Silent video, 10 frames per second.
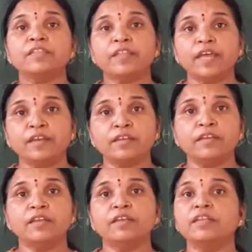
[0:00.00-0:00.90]
then
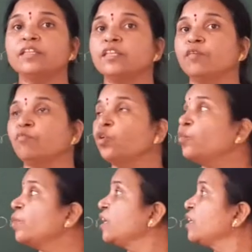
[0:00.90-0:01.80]
the
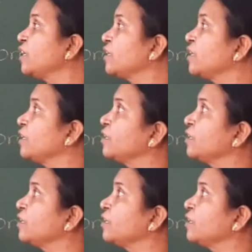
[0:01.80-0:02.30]
moment it